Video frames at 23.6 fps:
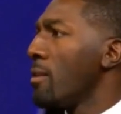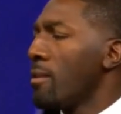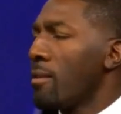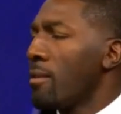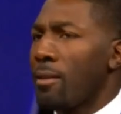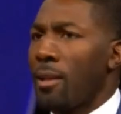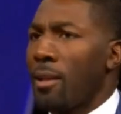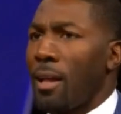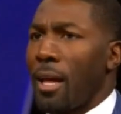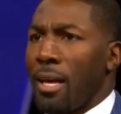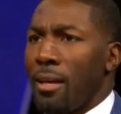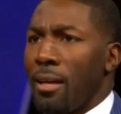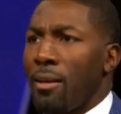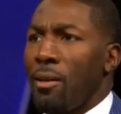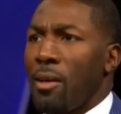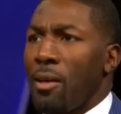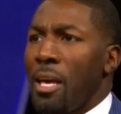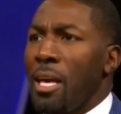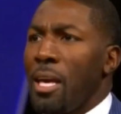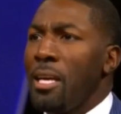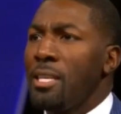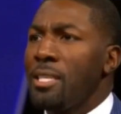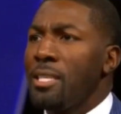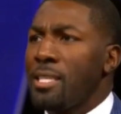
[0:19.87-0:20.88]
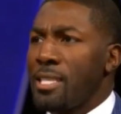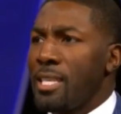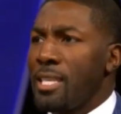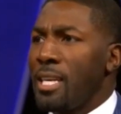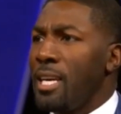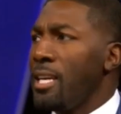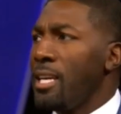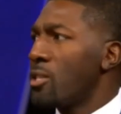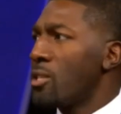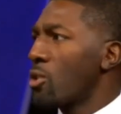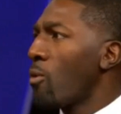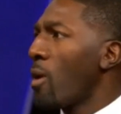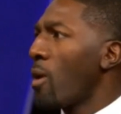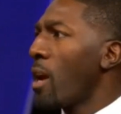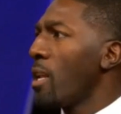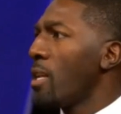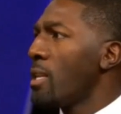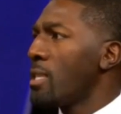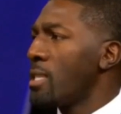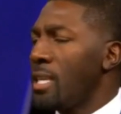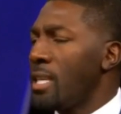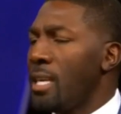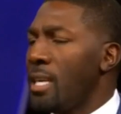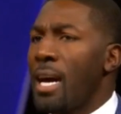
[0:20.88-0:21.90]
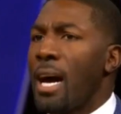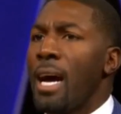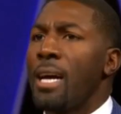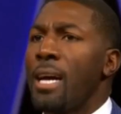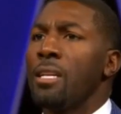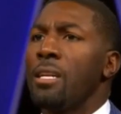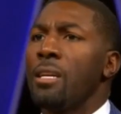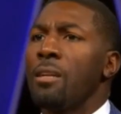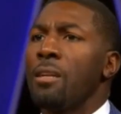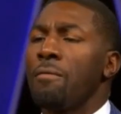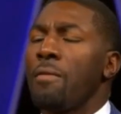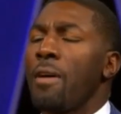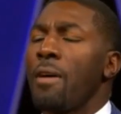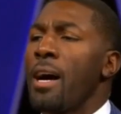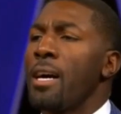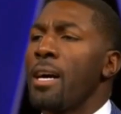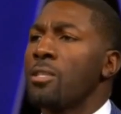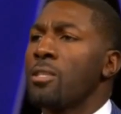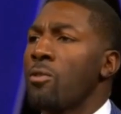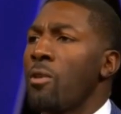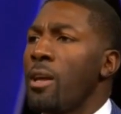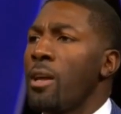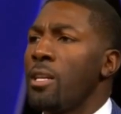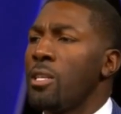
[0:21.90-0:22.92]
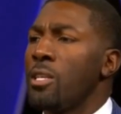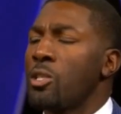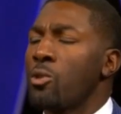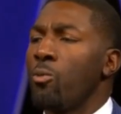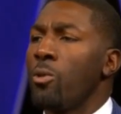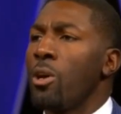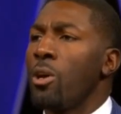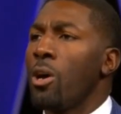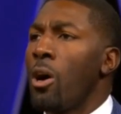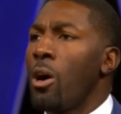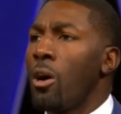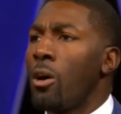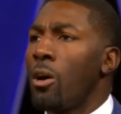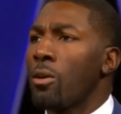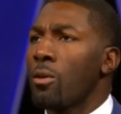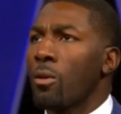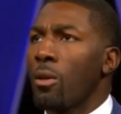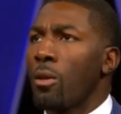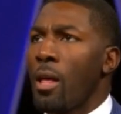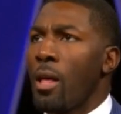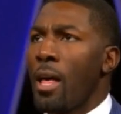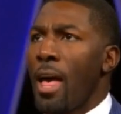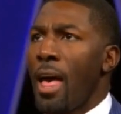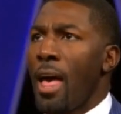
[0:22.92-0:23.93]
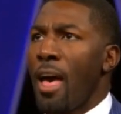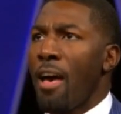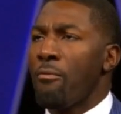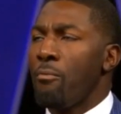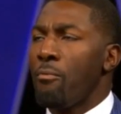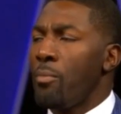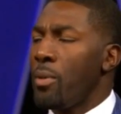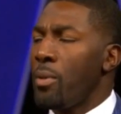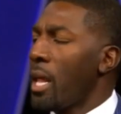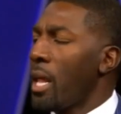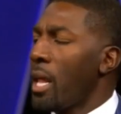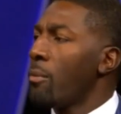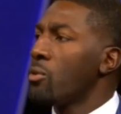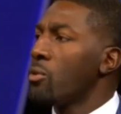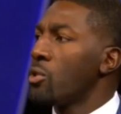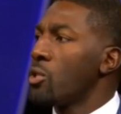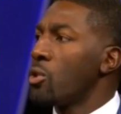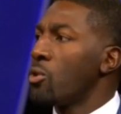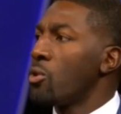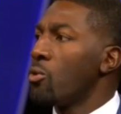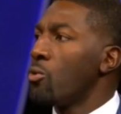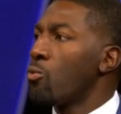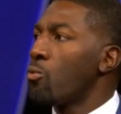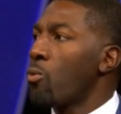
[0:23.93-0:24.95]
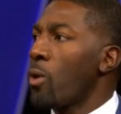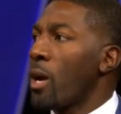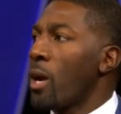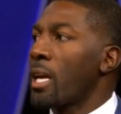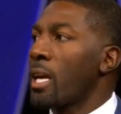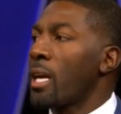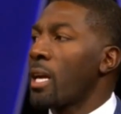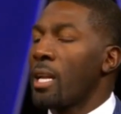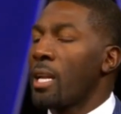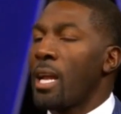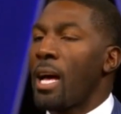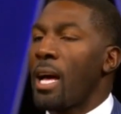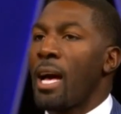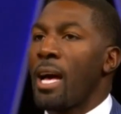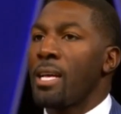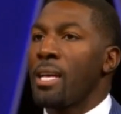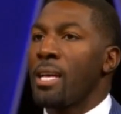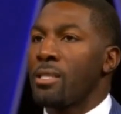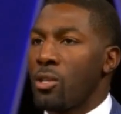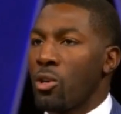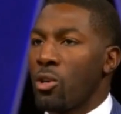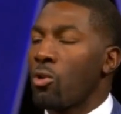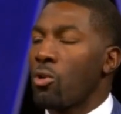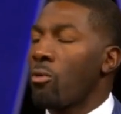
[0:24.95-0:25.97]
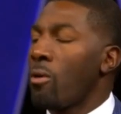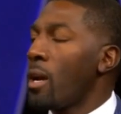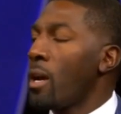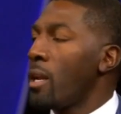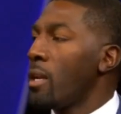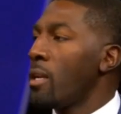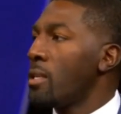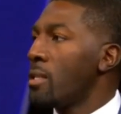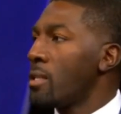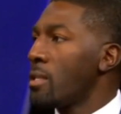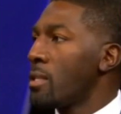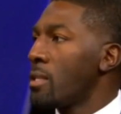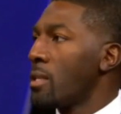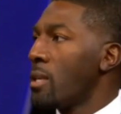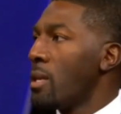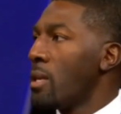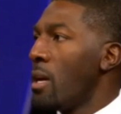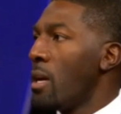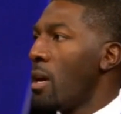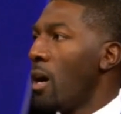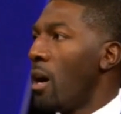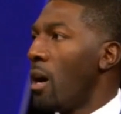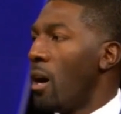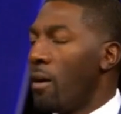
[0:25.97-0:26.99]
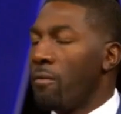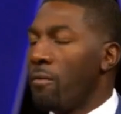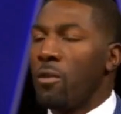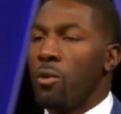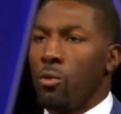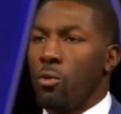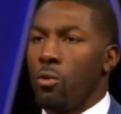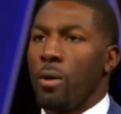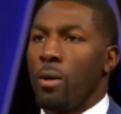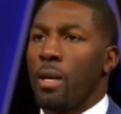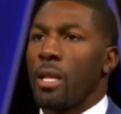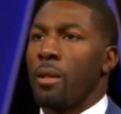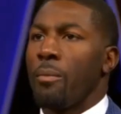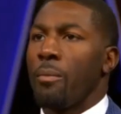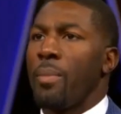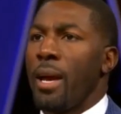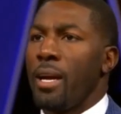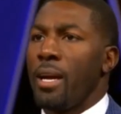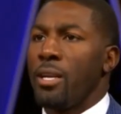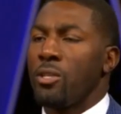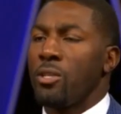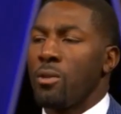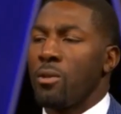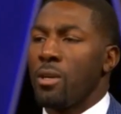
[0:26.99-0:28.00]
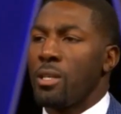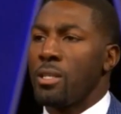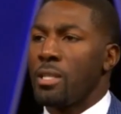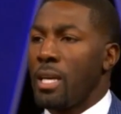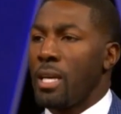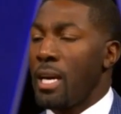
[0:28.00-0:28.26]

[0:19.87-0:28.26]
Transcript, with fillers: Like, he sees greatness. He identifies greatness. We all have been able to recognize the greatness of the New England Patriots.